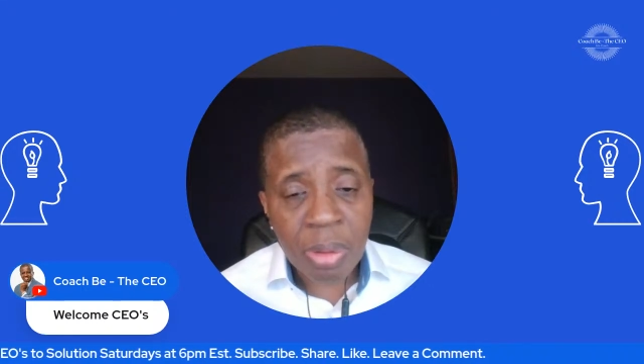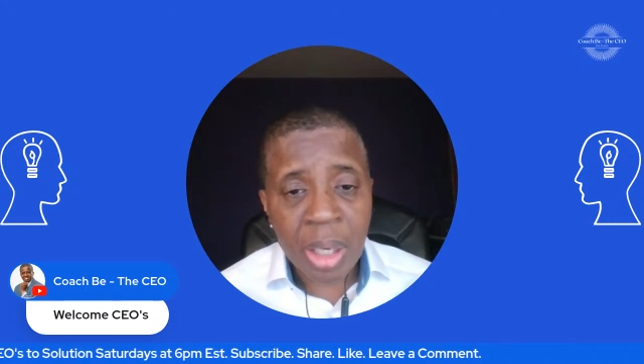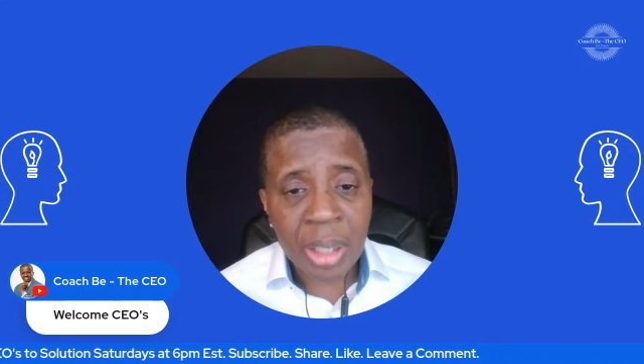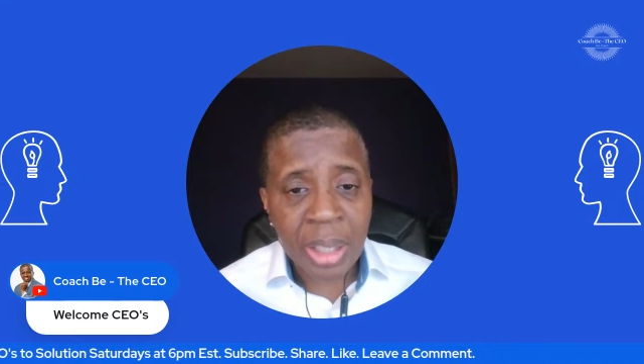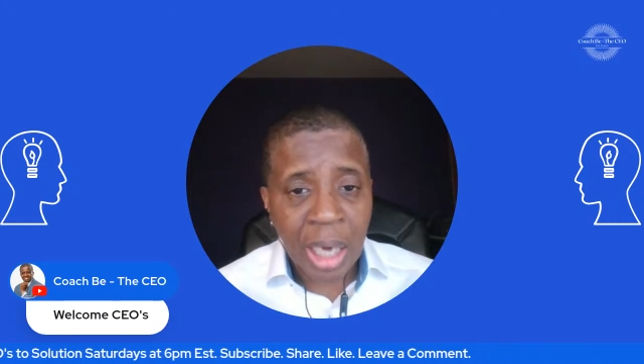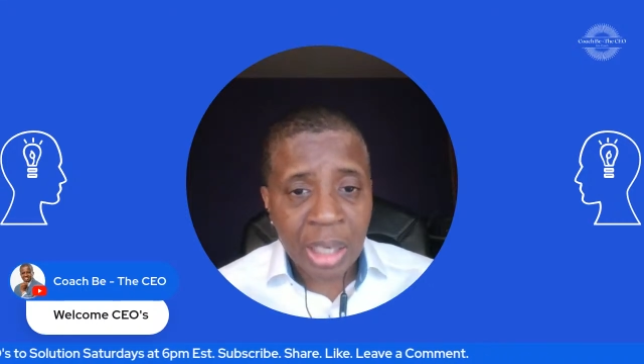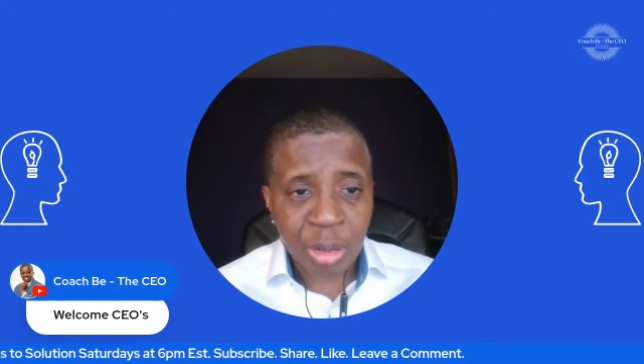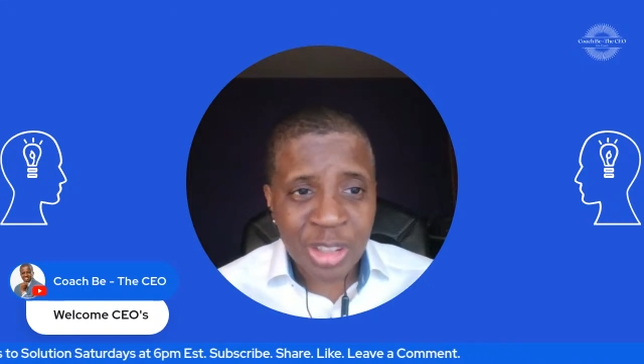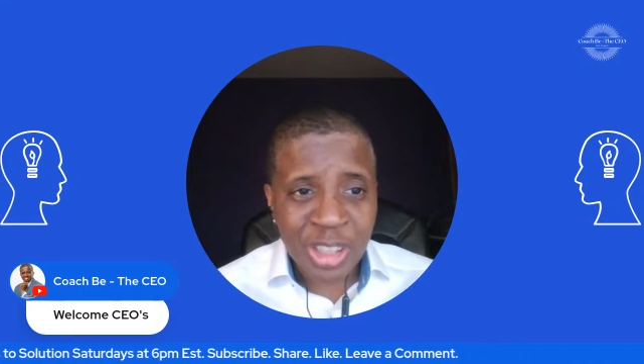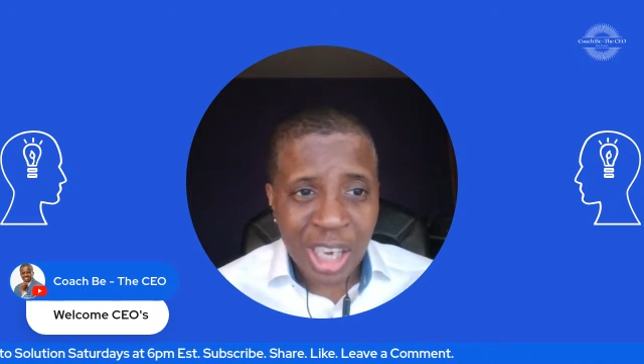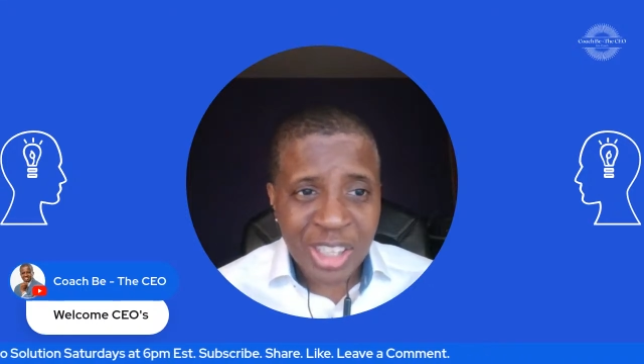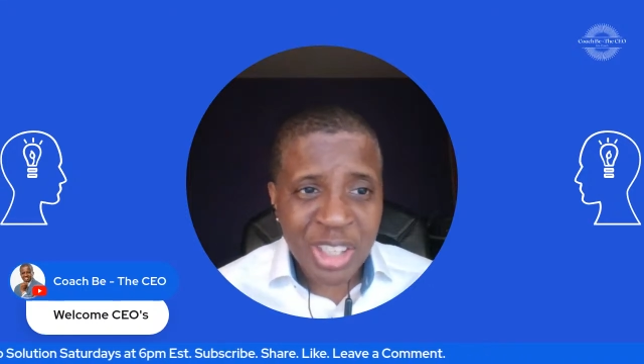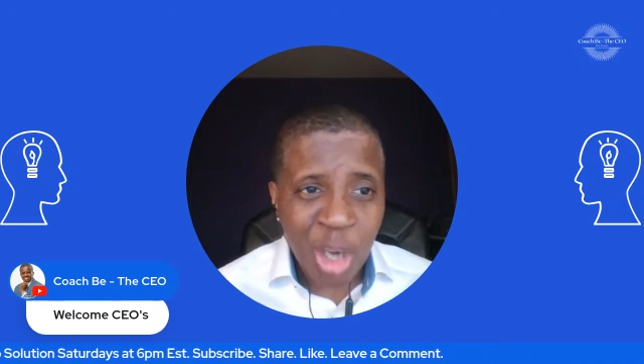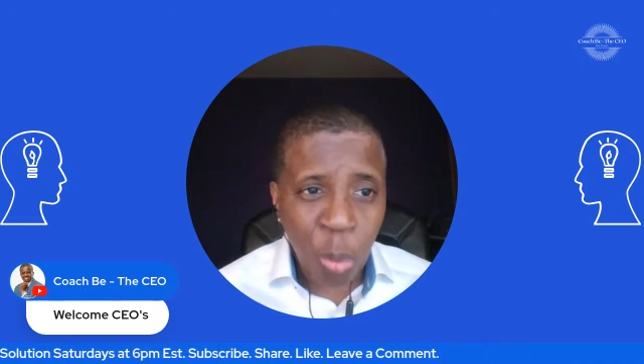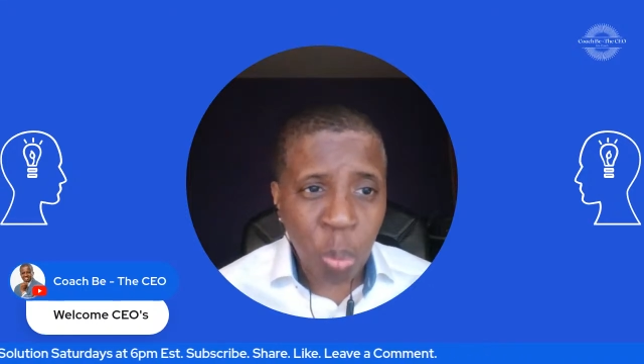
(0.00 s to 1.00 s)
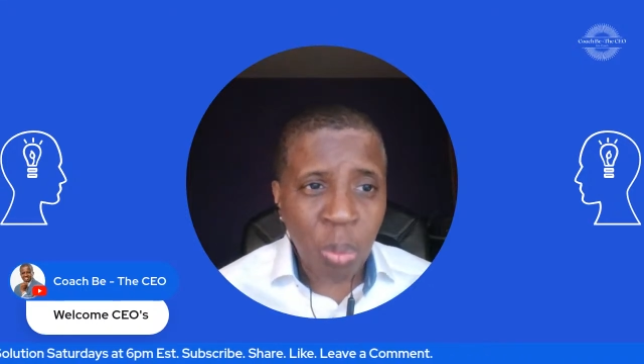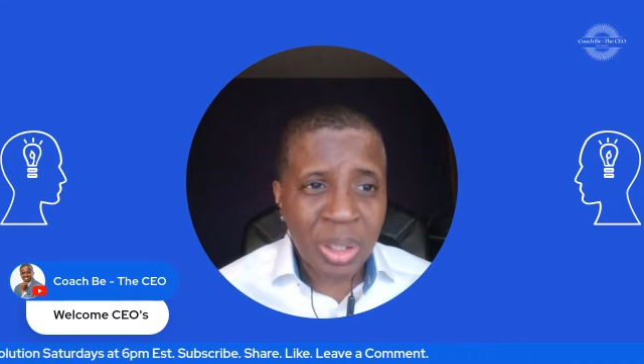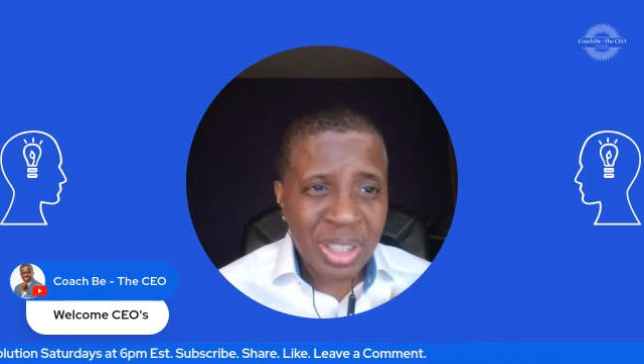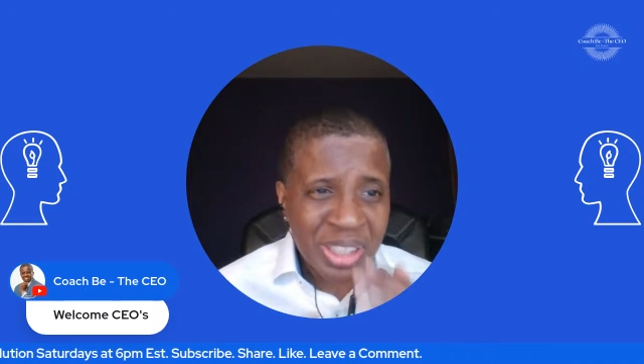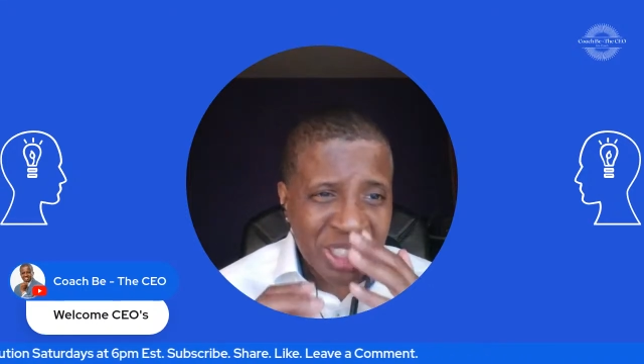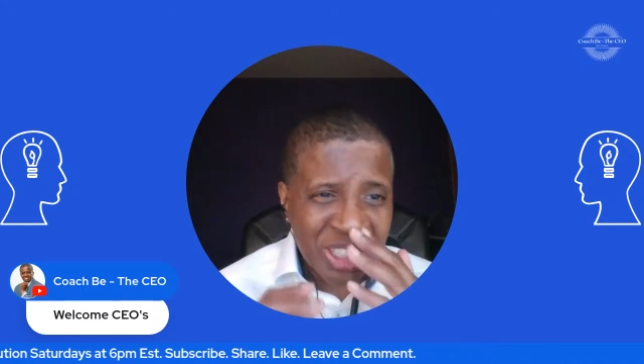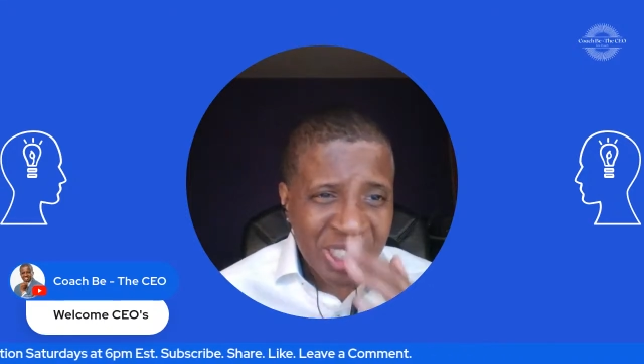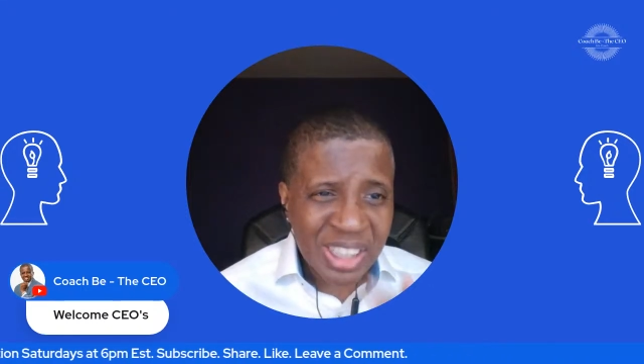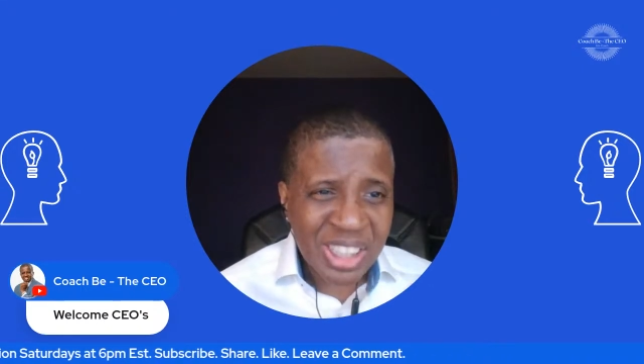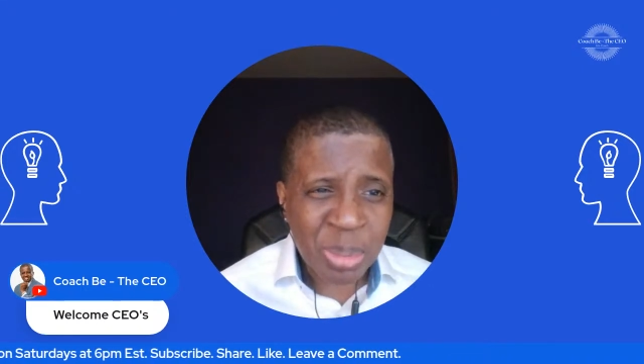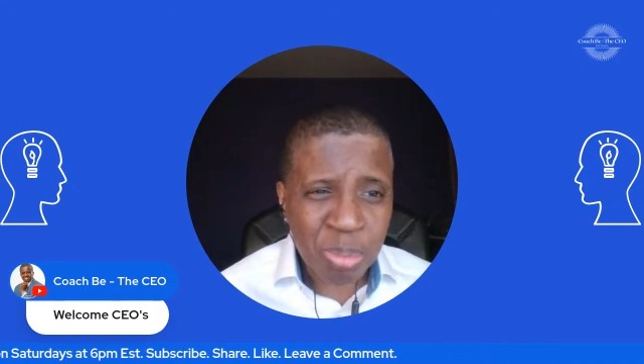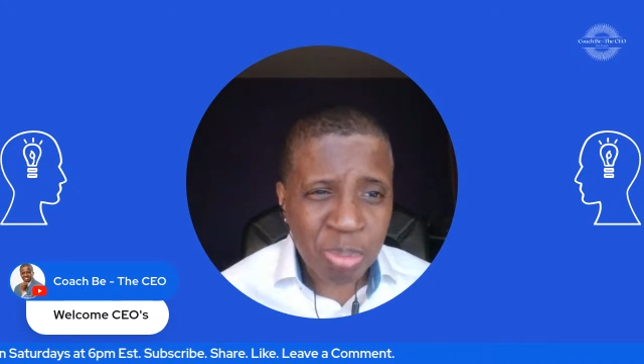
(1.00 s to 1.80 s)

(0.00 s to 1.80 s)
and because I don't want to just